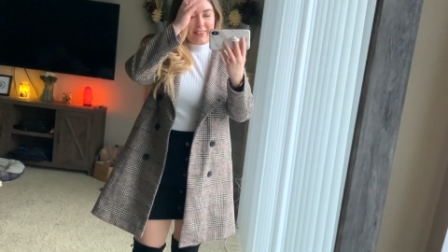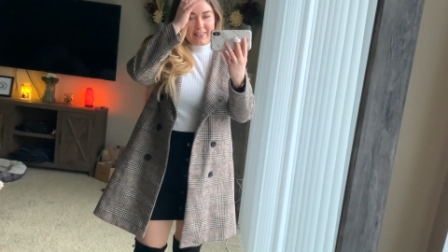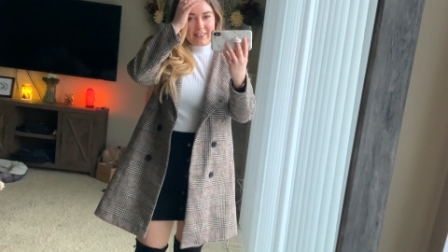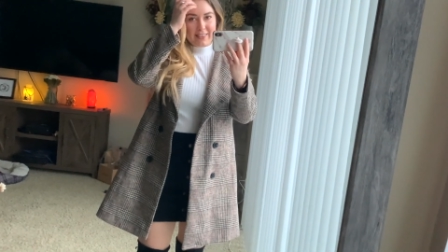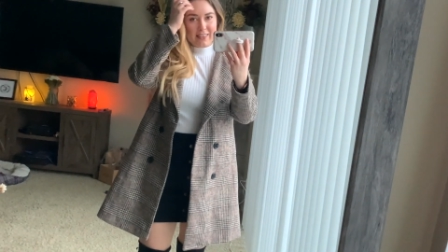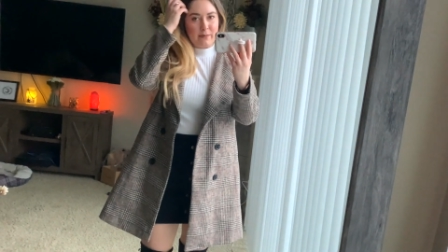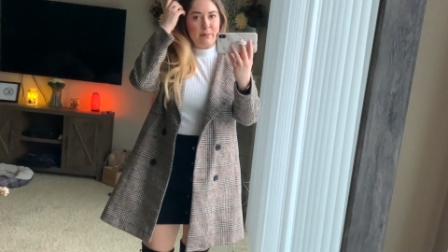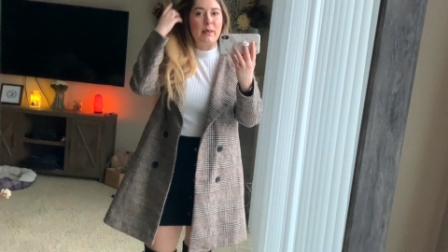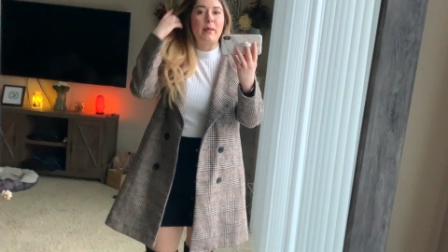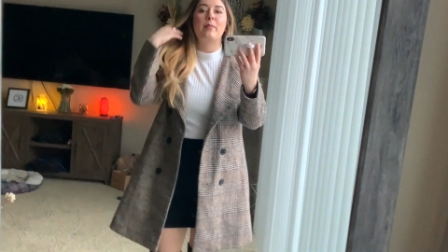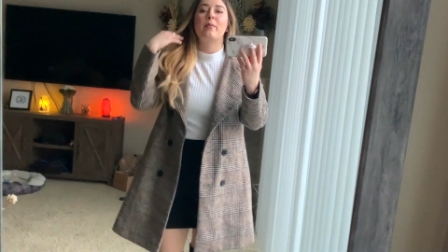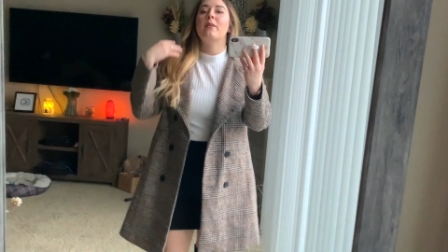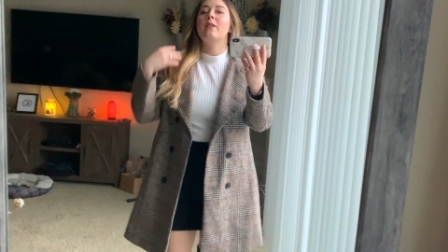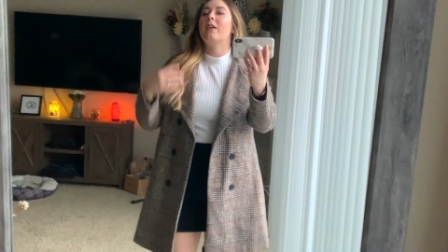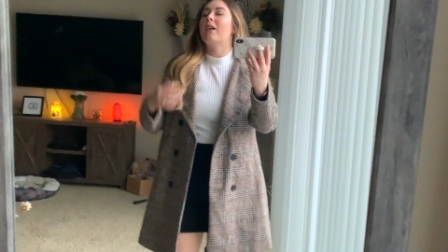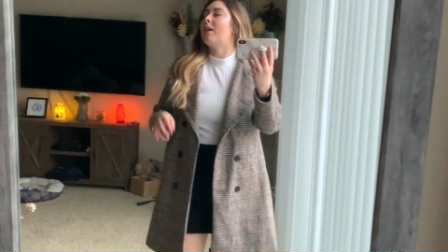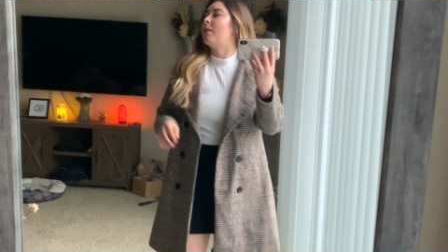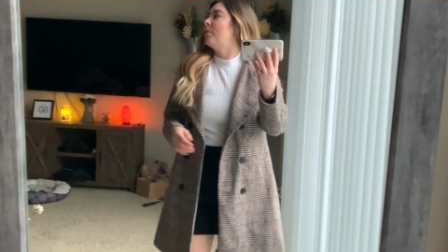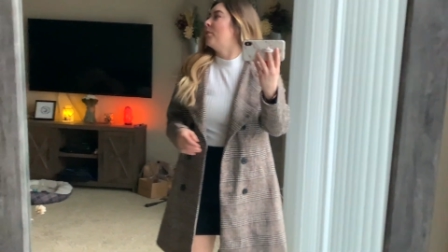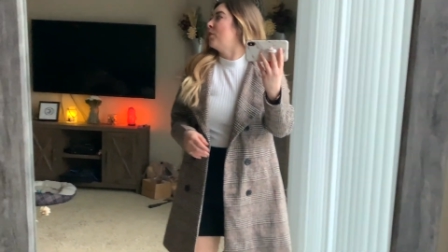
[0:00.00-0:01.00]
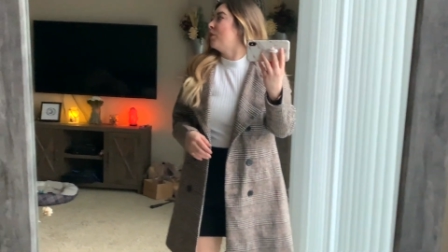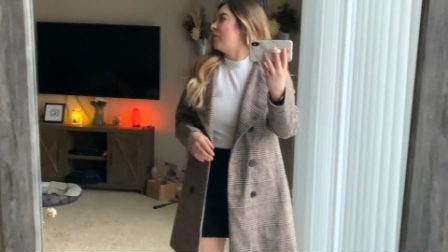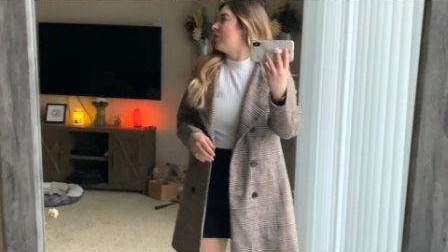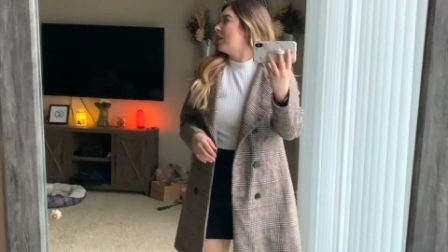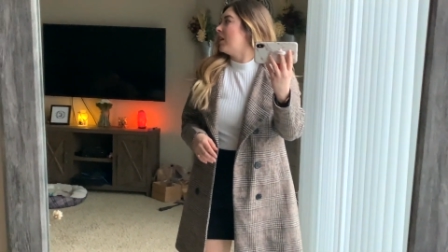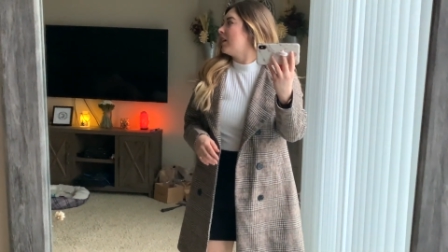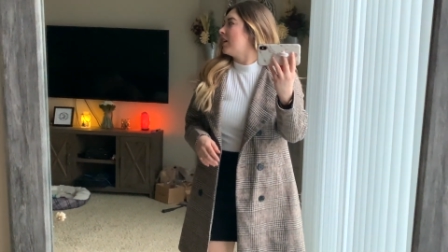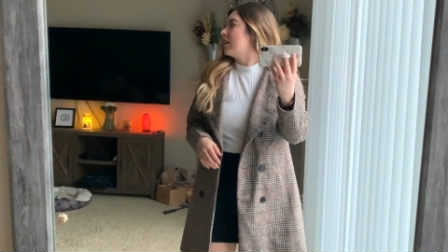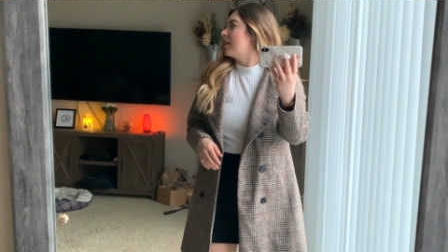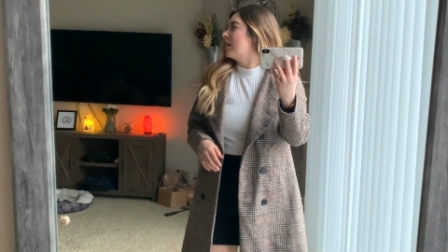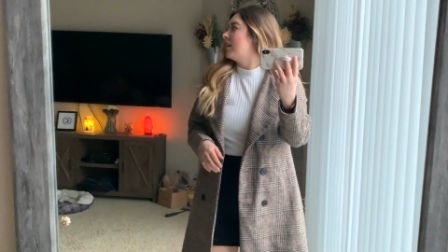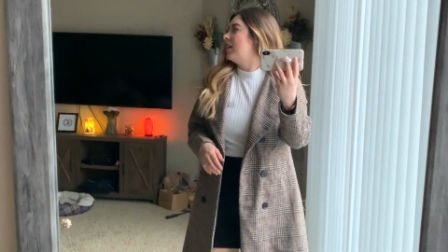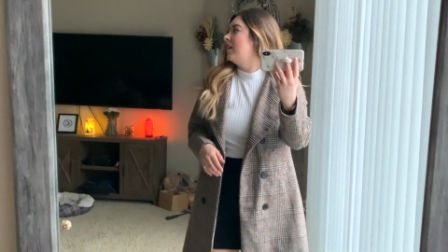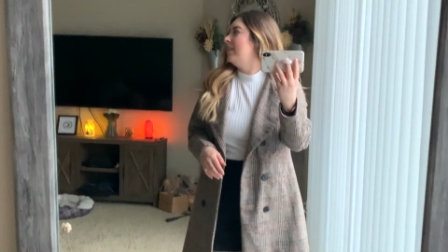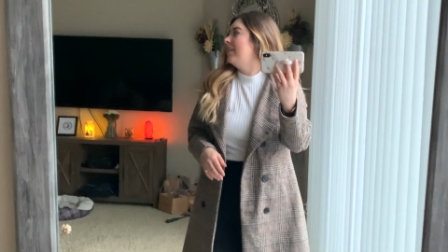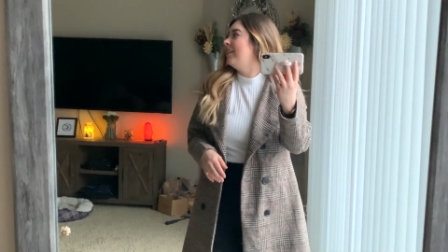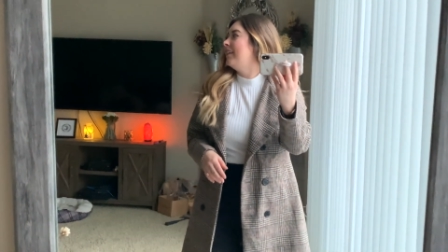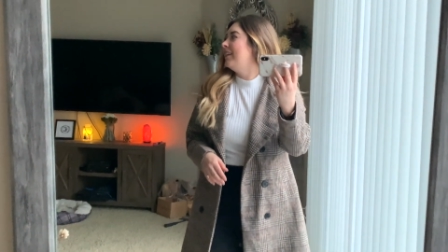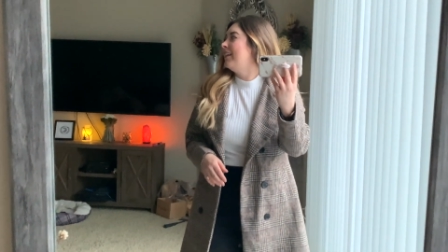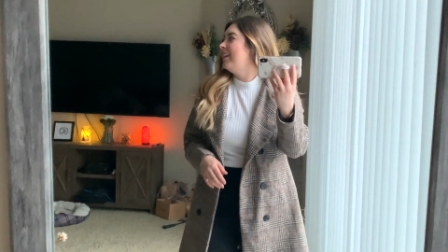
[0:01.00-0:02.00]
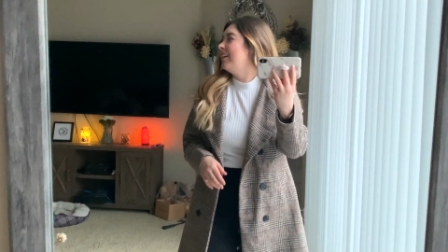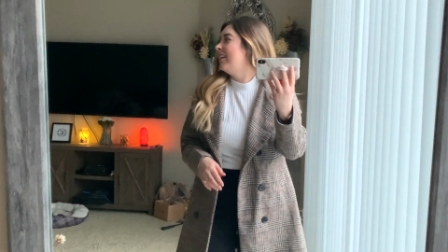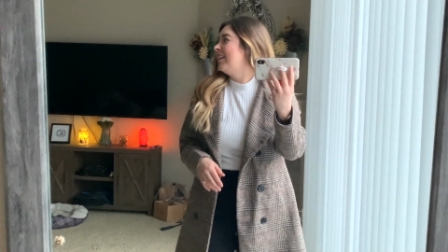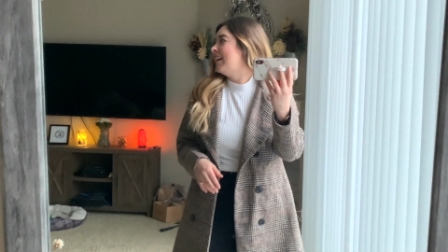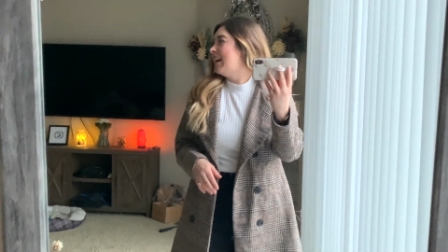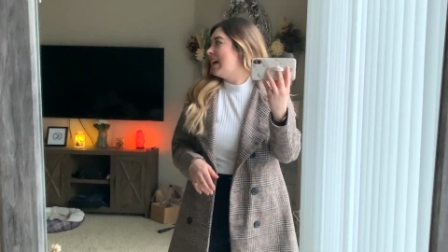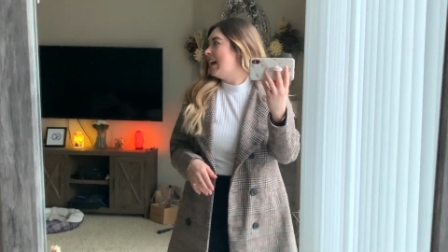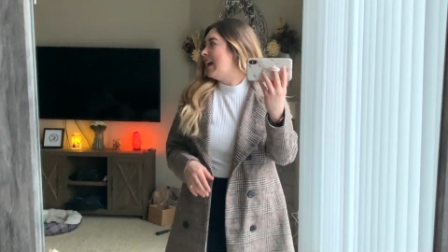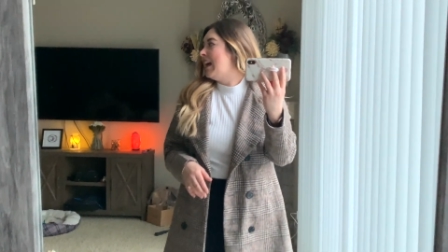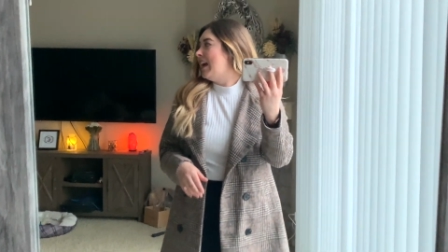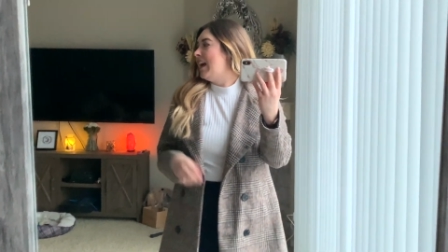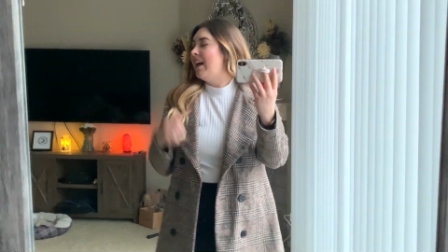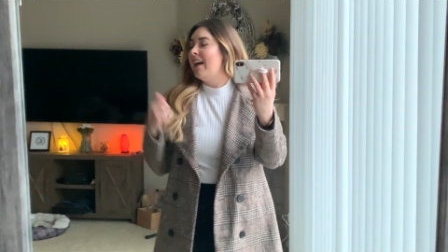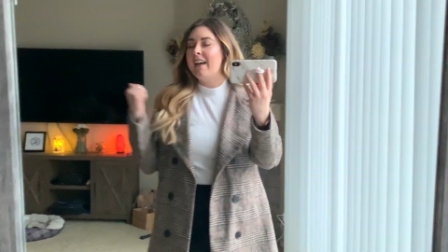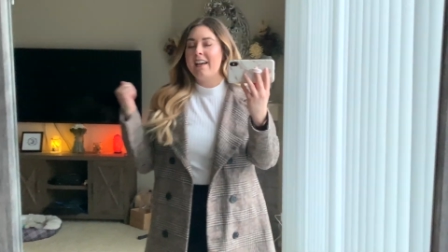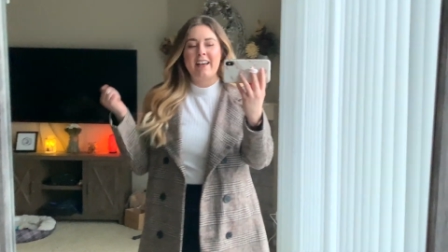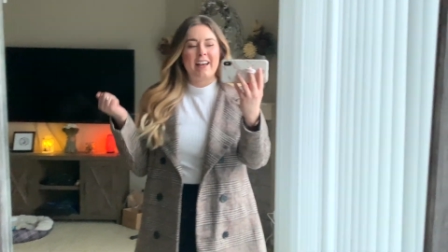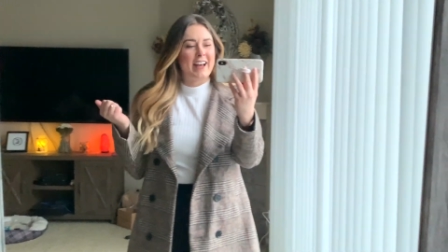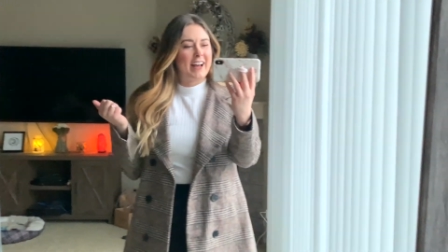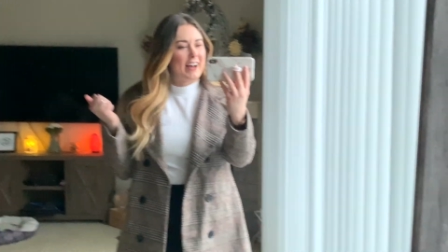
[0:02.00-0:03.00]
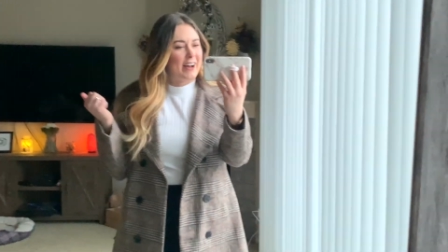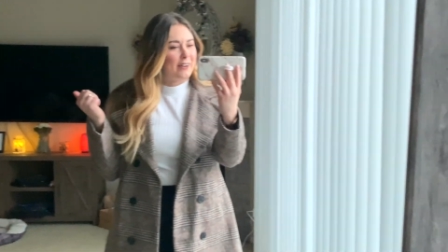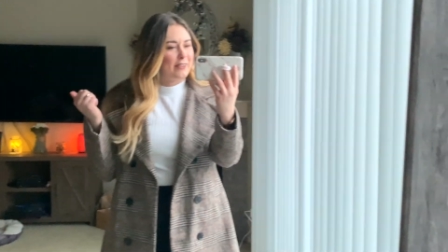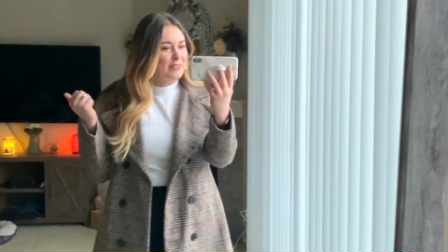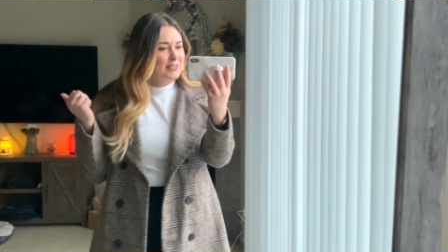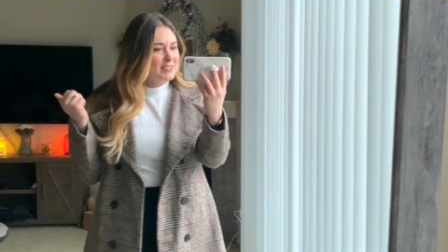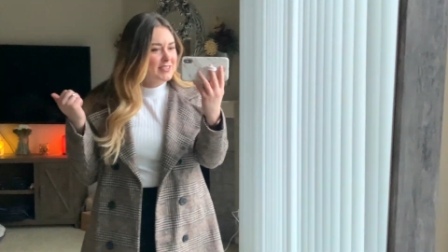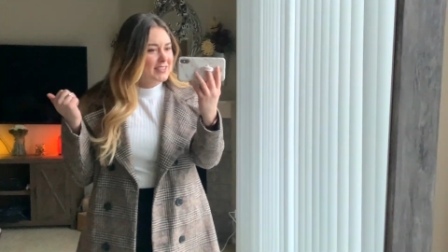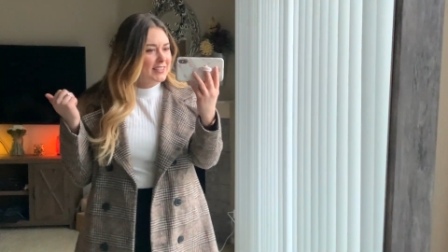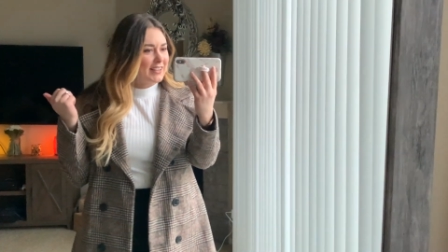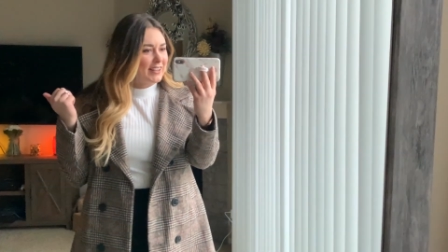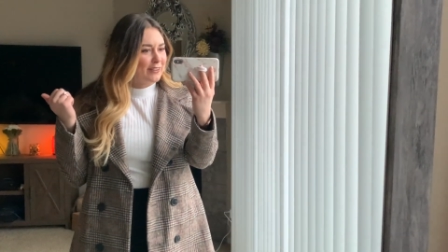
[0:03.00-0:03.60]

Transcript: think that people are moving out